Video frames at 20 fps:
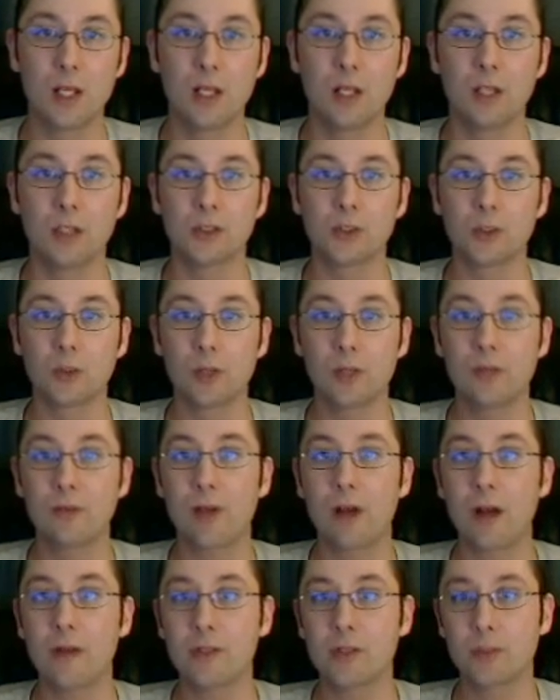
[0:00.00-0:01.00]
So if
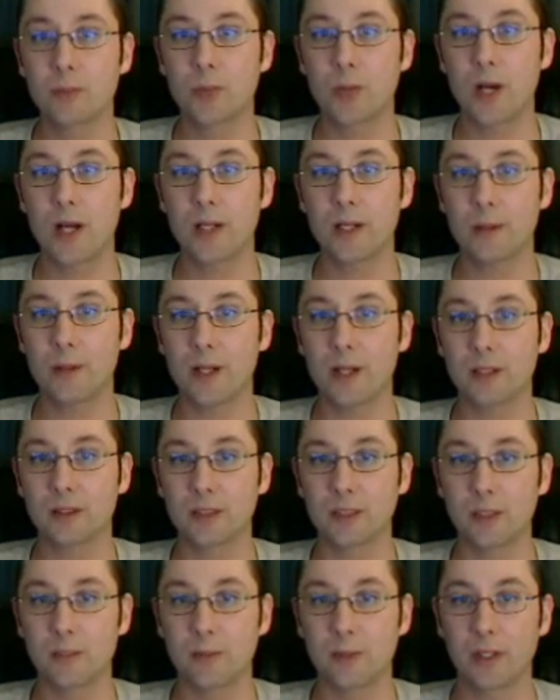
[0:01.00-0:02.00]
I was praying about
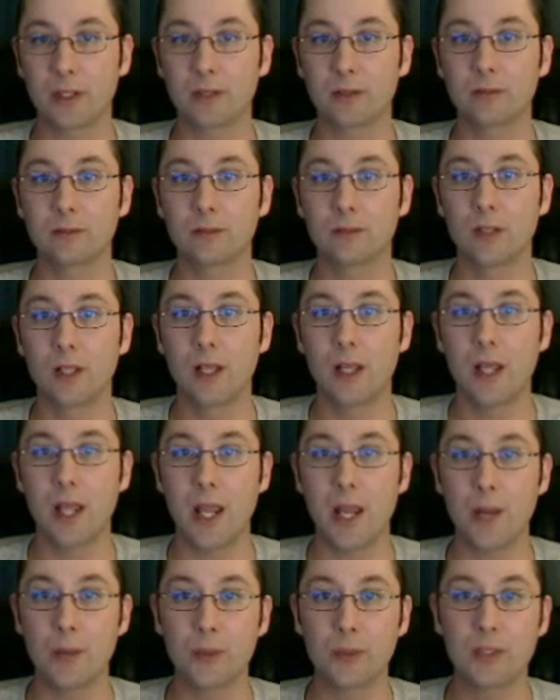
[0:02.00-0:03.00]
something,
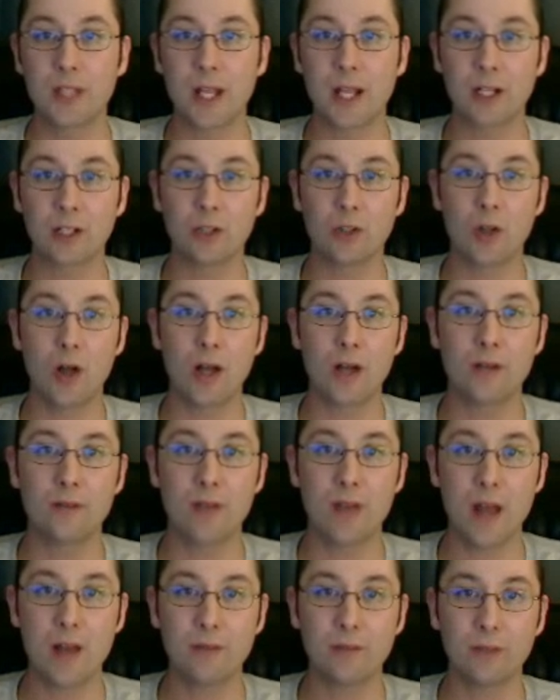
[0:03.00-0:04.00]
it would take a lot of
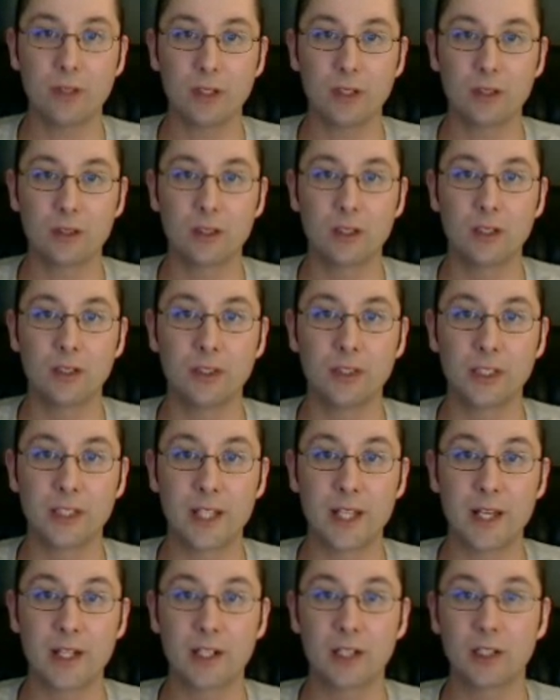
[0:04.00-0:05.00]
effort to
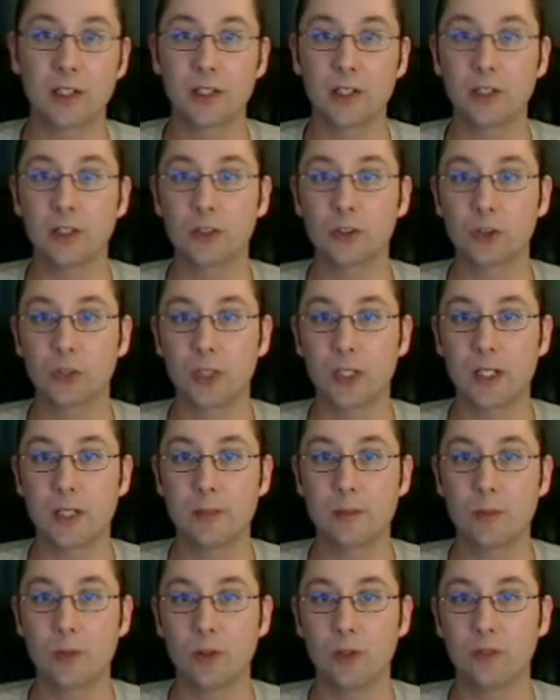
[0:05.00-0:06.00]
get a clear
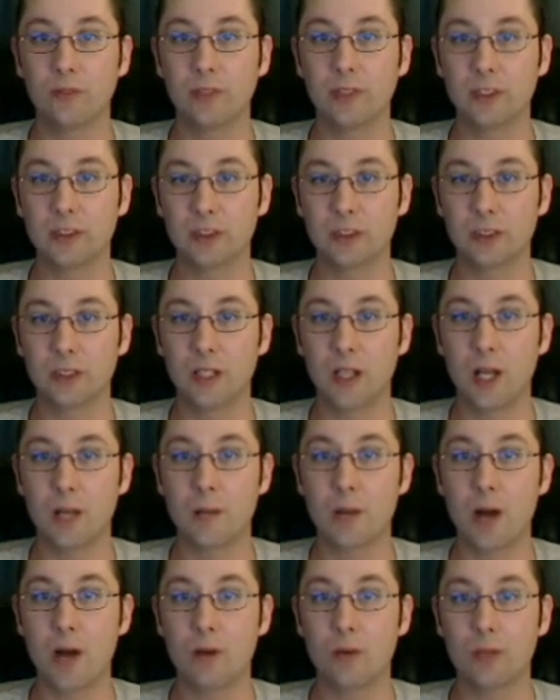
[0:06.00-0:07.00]
dream or vision
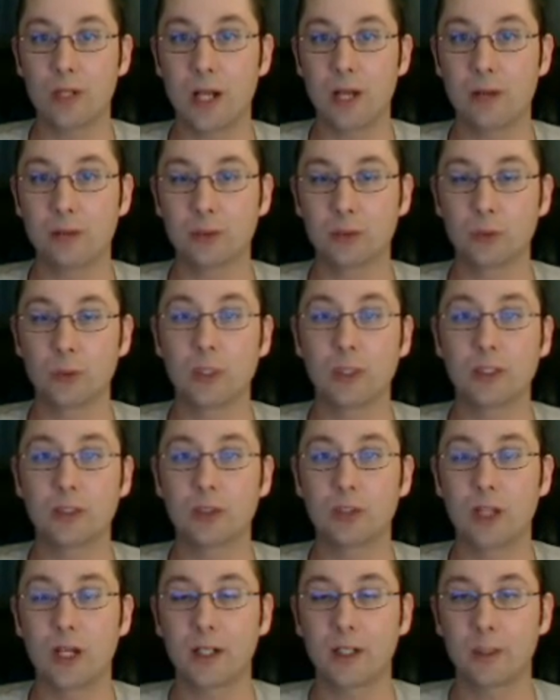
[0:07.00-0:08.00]
about what I was really
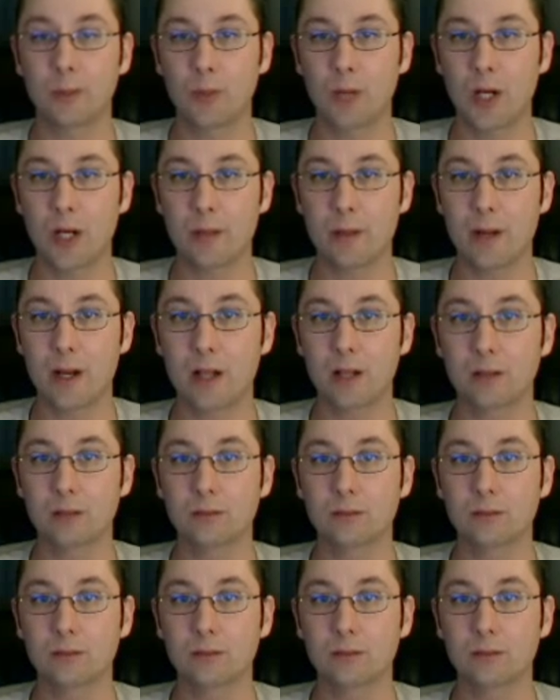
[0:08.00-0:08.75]
trying to pray about.